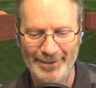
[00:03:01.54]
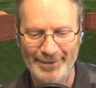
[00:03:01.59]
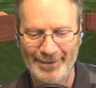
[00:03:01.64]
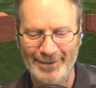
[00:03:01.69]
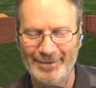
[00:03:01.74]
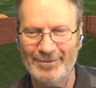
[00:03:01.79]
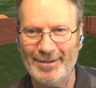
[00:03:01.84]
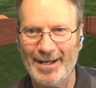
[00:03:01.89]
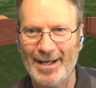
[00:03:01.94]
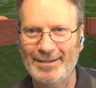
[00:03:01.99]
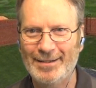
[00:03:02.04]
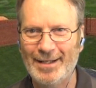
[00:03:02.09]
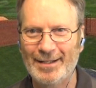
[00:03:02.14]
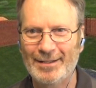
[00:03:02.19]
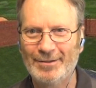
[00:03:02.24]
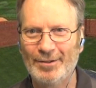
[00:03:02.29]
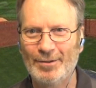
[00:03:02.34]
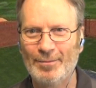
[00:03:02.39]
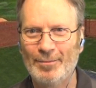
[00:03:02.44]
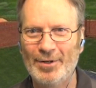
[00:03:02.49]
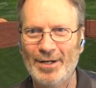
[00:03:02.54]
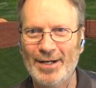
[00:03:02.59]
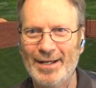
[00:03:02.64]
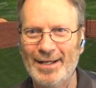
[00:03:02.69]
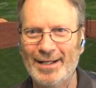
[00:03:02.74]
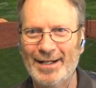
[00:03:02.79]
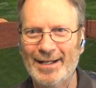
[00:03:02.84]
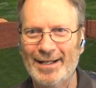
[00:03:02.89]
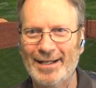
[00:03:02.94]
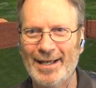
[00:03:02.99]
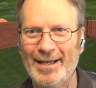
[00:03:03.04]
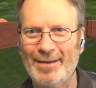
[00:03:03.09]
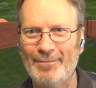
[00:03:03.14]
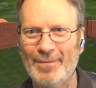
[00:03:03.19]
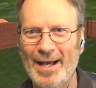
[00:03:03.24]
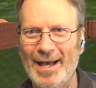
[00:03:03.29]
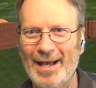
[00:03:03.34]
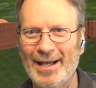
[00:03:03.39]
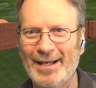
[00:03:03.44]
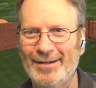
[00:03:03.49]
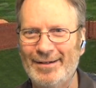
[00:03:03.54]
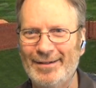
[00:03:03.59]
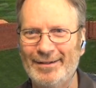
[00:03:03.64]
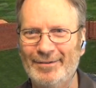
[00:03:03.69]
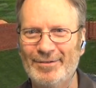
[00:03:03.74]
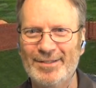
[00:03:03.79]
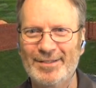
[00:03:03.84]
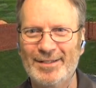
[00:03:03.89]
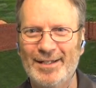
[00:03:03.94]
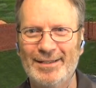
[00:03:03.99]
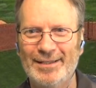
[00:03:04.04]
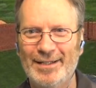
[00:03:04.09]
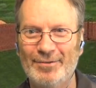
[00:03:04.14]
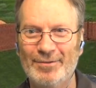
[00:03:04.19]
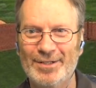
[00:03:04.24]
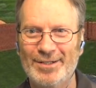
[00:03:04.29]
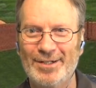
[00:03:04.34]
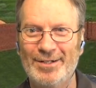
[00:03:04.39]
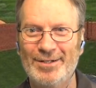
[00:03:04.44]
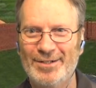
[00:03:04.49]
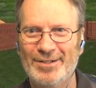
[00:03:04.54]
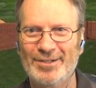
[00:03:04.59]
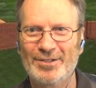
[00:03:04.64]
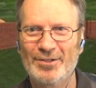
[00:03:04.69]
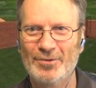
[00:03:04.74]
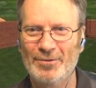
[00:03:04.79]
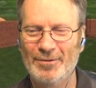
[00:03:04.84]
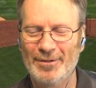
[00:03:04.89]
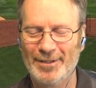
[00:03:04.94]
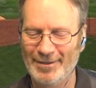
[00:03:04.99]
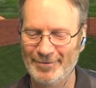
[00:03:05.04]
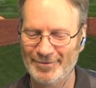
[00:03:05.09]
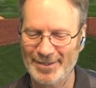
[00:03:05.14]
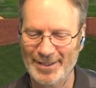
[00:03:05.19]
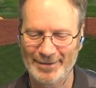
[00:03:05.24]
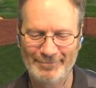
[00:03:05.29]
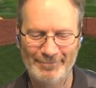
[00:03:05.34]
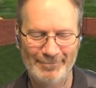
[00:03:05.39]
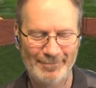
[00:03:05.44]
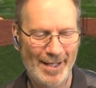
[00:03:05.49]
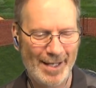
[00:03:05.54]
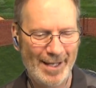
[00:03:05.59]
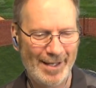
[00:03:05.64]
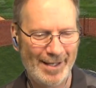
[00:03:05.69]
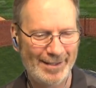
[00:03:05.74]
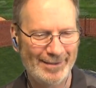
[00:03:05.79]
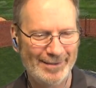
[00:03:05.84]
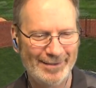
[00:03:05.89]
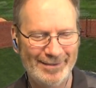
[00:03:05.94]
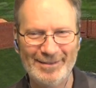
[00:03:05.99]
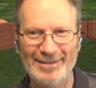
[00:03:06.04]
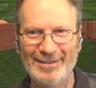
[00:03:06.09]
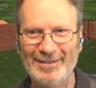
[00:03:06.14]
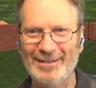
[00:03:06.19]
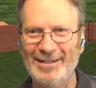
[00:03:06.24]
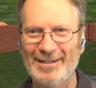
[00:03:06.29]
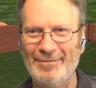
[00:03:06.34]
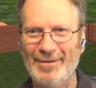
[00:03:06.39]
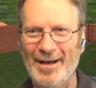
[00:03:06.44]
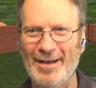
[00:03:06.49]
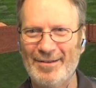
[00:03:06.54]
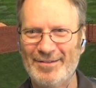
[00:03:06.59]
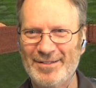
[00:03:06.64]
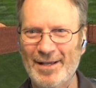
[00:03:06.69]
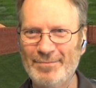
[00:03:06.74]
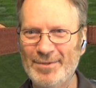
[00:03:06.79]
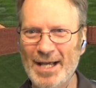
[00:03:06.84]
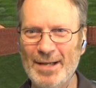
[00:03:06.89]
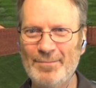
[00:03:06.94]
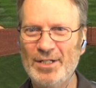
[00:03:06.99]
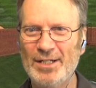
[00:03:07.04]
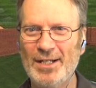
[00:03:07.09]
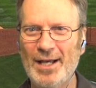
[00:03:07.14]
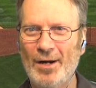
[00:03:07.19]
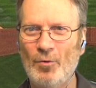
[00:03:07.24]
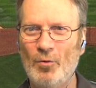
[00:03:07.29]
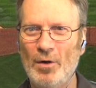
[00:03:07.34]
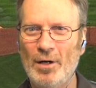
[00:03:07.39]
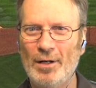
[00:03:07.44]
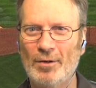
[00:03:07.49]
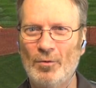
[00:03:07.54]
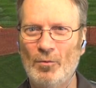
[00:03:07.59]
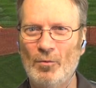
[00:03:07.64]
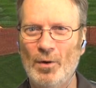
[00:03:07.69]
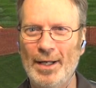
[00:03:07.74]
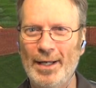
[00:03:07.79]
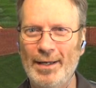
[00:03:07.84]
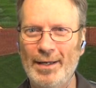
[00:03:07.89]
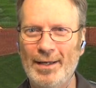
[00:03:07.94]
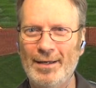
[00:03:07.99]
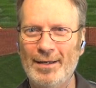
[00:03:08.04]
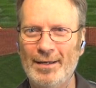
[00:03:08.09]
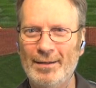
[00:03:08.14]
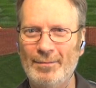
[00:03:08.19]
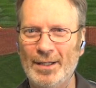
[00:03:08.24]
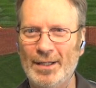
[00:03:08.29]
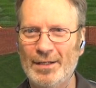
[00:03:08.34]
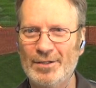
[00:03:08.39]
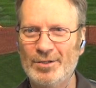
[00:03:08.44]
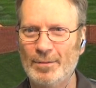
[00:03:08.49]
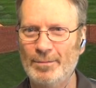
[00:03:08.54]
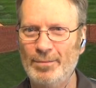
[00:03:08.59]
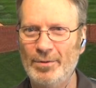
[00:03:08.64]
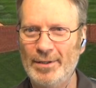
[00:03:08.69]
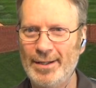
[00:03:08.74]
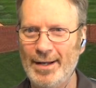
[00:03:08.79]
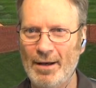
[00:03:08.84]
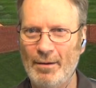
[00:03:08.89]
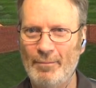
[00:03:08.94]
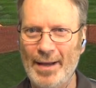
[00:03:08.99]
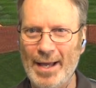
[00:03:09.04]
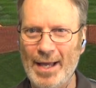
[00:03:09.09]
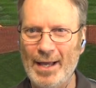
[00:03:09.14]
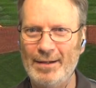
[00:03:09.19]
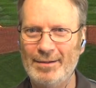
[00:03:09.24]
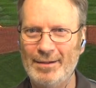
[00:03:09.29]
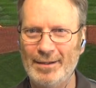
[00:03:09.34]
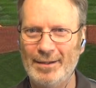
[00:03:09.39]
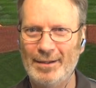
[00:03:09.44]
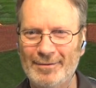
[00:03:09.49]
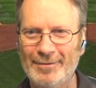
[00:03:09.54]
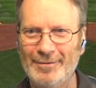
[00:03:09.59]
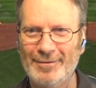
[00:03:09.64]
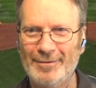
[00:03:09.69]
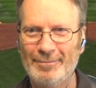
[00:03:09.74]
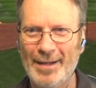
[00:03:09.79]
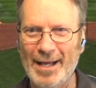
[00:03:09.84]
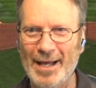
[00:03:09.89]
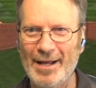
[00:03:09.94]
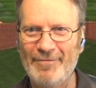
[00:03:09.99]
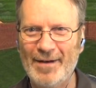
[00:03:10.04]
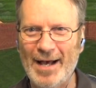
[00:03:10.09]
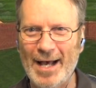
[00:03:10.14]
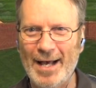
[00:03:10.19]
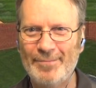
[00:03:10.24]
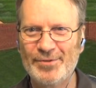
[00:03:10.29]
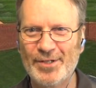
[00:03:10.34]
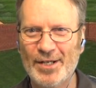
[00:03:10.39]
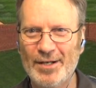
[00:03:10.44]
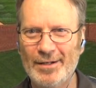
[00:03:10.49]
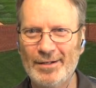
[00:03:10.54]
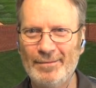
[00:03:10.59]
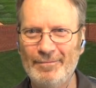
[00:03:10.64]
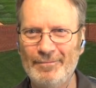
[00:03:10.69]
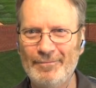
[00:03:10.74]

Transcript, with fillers: So I had to take a little break and I came back and all of a sudden they were starting to score and I was like, man, uh, sometimes you got to walk away because you're putting out bad uh, bad vibes on them.